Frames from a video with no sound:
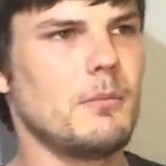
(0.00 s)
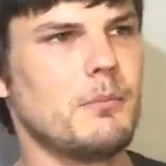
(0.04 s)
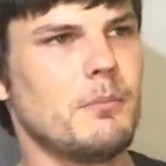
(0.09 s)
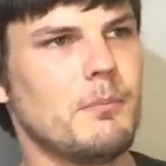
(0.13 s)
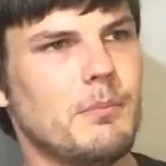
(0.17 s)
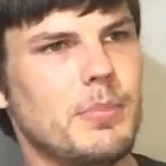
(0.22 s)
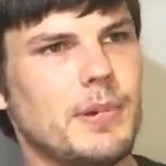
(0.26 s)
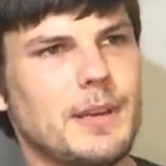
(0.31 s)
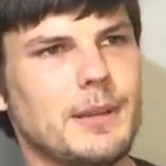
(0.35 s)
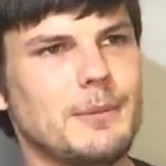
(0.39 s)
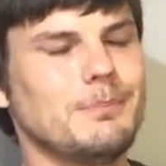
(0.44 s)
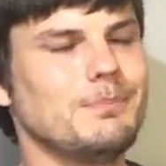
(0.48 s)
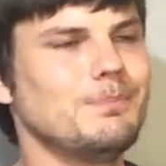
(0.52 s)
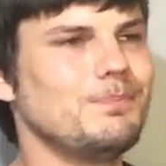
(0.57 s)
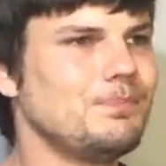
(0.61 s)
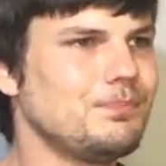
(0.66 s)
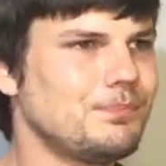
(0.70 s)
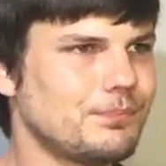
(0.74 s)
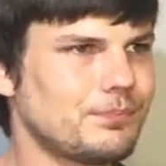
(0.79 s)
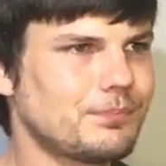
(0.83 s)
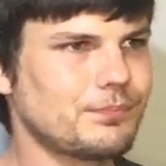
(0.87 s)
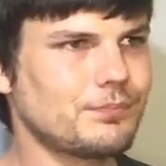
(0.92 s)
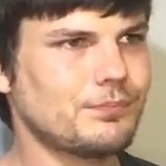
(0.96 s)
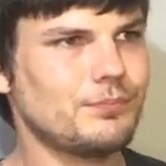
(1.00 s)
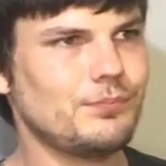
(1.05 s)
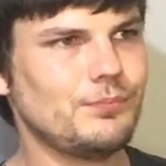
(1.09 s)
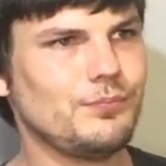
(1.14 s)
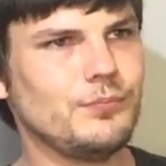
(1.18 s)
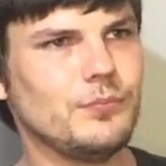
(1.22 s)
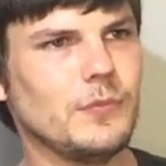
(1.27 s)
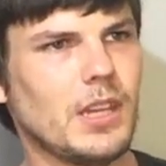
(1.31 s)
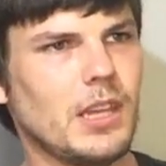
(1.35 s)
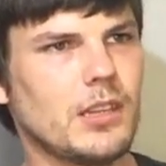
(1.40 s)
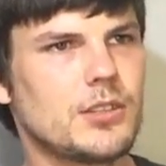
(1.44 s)
but
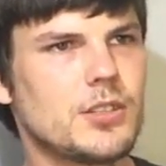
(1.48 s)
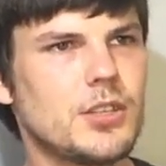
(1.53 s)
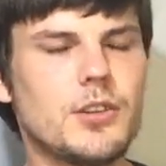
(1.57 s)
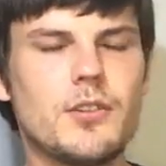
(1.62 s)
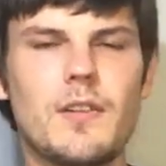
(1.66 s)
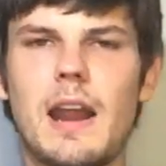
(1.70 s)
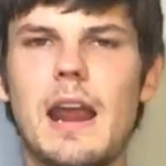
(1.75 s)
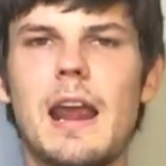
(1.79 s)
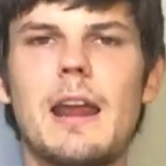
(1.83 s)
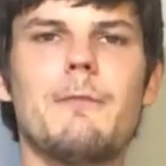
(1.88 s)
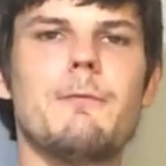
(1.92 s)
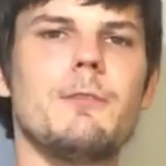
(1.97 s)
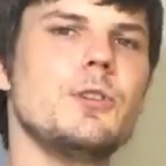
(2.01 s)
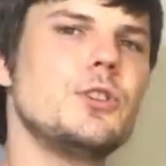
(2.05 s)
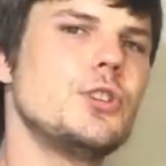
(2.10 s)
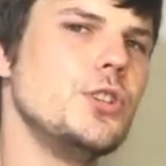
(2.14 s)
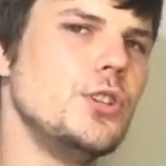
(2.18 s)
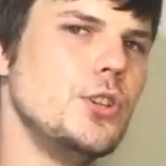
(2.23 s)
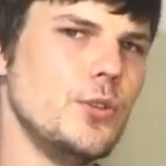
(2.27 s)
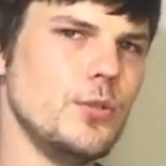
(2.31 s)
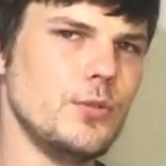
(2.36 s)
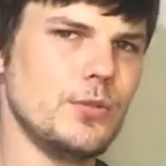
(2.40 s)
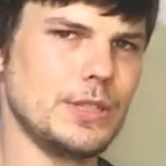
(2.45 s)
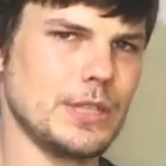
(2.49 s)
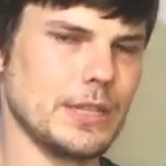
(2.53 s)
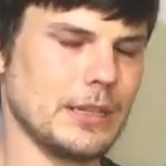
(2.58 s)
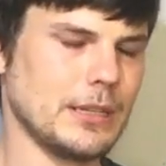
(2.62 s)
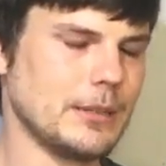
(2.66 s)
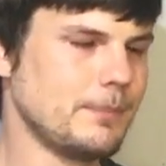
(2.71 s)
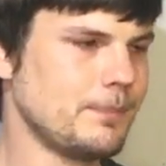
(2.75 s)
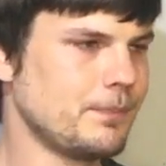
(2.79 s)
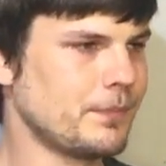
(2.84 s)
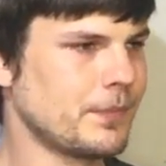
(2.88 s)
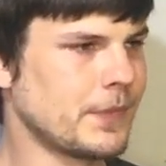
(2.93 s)
to your average
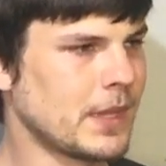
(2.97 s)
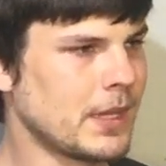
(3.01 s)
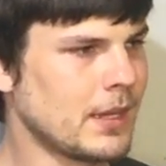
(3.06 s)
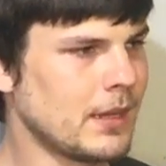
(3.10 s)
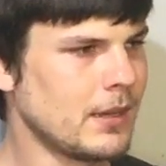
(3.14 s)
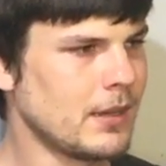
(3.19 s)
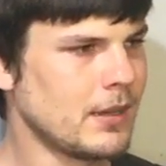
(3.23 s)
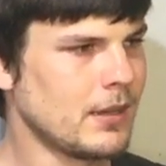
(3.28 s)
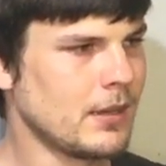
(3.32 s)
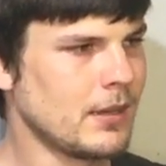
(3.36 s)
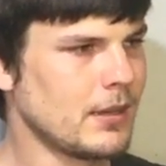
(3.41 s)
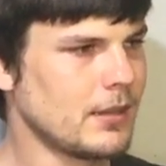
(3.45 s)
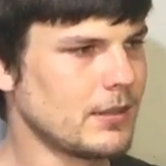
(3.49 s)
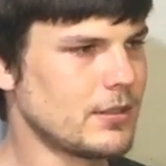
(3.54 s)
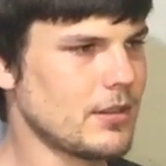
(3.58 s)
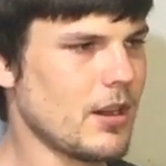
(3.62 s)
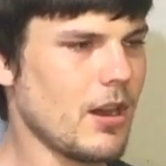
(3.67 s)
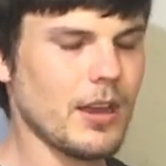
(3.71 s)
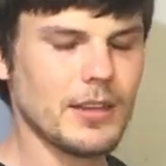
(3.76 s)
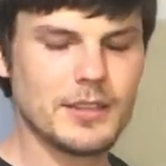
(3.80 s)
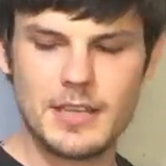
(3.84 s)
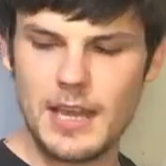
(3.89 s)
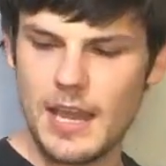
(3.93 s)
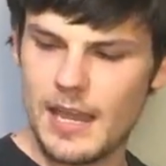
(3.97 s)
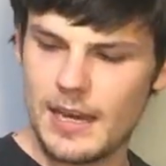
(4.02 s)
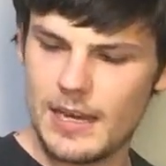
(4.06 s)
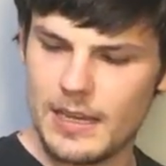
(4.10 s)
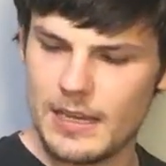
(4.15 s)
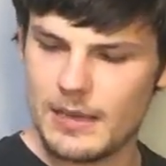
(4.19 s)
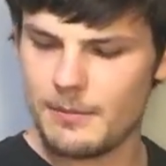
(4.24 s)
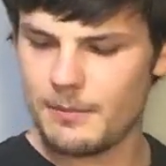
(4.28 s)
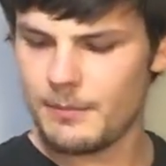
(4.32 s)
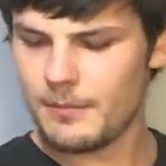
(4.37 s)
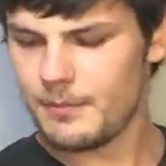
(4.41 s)
user,
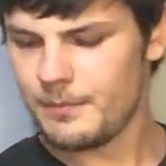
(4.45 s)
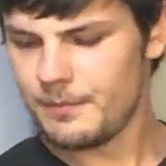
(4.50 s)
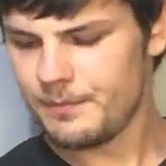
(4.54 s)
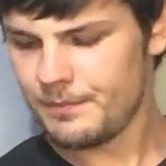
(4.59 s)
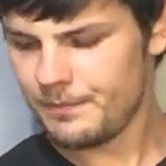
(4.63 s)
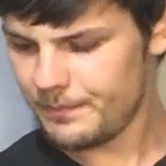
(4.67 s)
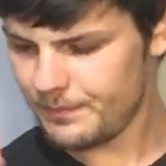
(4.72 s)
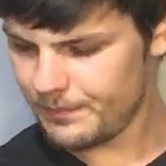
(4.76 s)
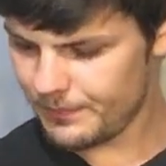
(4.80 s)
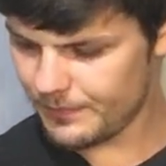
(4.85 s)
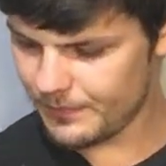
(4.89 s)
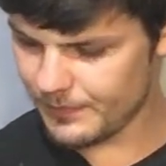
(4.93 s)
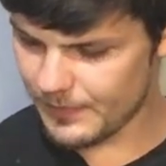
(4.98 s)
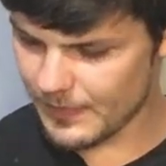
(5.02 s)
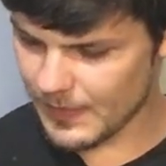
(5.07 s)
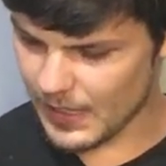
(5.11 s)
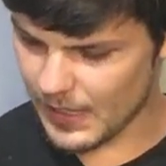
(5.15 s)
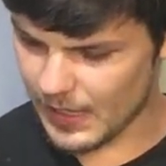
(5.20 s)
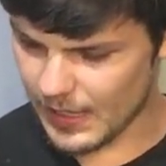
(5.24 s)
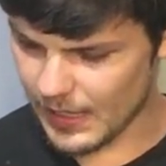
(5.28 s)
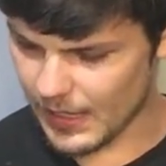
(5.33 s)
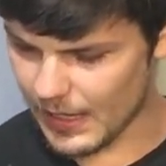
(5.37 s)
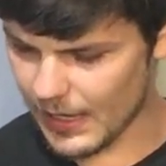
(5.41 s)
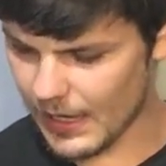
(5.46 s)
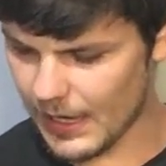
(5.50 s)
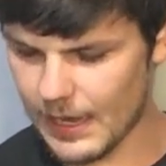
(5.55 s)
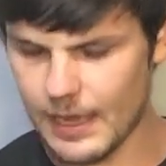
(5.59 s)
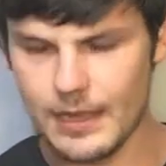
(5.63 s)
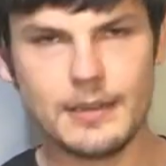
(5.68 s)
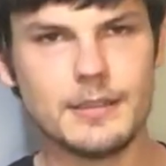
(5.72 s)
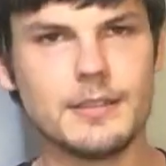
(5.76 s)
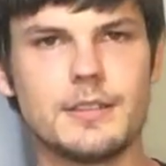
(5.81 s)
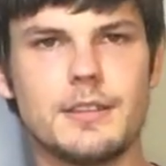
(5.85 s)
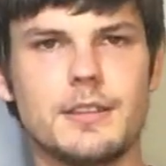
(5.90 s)
titanium
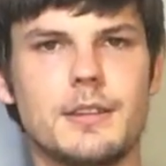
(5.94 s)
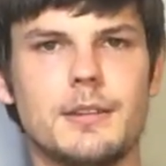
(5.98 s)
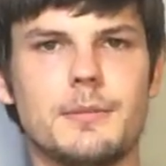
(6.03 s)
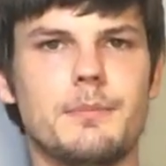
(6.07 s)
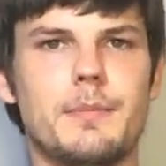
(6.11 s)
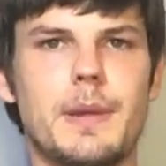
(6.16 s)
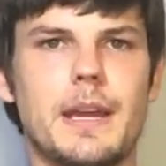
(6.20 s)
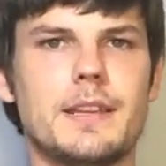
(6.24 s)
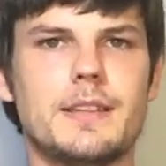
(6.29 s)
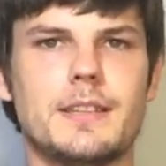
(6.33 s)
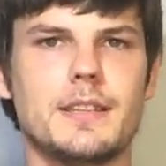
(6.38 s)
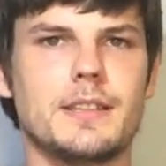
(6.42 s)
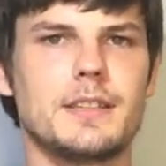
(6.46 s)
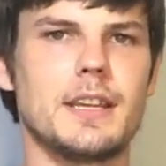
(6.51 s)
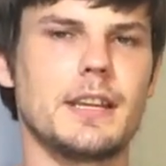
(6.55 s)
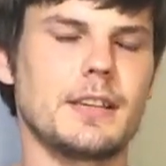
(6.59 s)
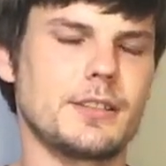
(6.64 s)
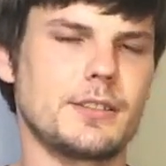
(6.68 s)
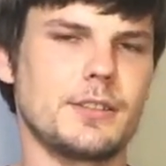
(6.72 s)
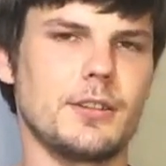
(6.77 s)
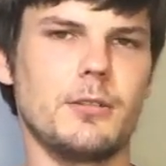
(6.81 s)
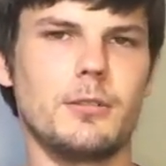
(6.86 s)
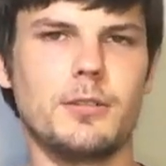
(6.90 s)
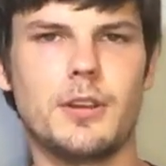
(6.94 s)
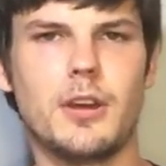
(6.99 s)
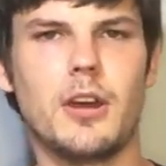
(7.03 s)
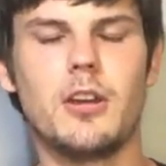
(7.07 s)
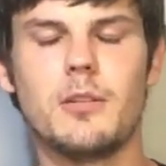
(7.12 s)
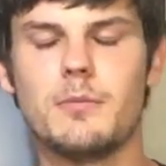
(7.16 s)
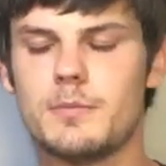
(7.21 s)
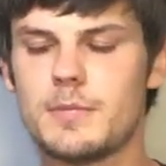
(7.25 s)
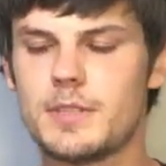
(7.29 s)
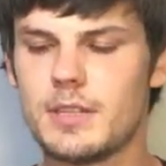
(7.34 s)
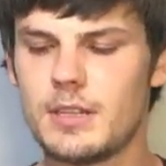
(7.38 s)
and your basic textile
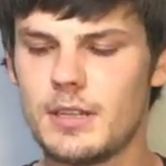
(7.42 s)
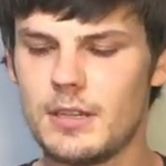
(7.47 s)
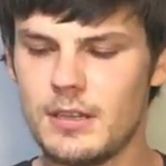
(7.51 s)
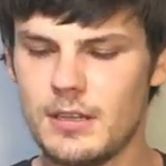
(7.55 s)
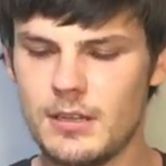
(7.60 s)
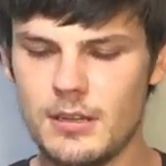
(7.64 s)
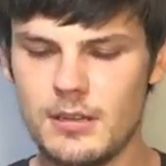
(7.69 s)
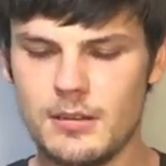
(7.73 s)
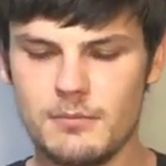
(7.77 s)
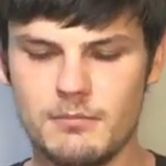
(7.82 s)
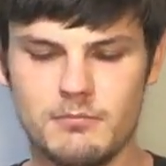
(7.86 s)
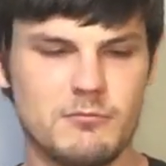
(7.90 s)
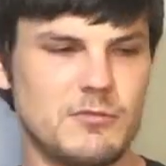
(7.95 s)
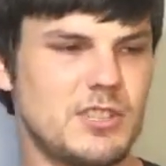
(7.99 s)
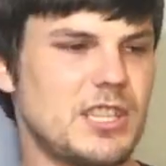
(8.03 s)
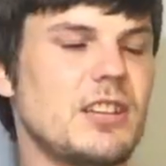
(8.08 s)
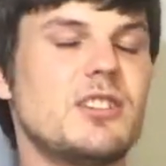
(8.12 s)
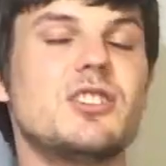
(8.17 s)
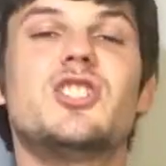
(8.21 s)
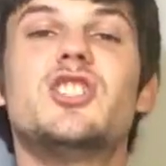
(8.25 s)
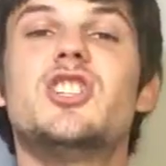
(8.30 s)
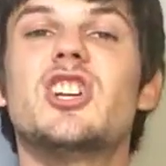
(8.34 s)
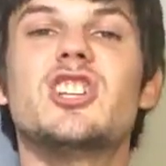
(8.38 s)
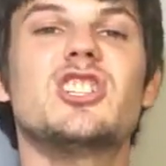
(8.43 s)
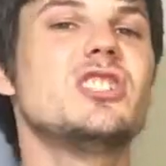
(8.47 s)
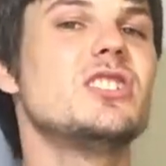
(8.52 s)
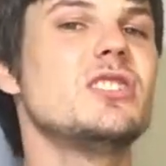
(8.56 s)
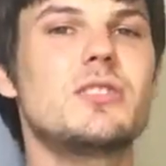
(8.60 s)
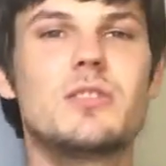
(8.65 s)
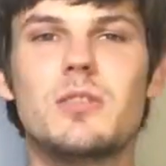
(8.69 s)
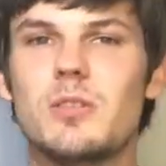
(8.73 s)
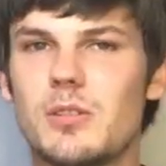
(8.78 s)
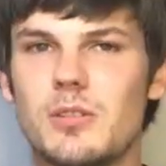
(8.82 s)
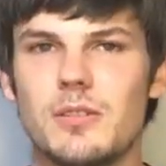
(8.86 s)
domes sound just
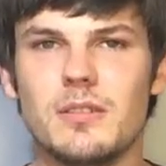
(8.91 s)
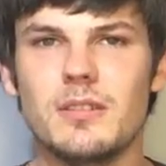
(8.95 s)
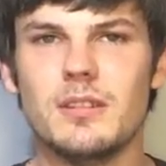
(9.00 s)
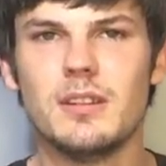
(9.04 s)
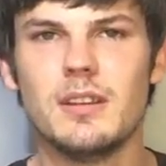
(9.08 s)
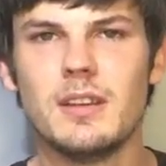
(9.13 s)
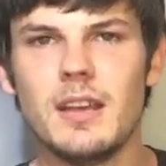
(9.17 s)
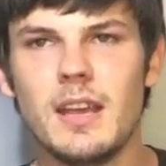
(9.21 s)
as good.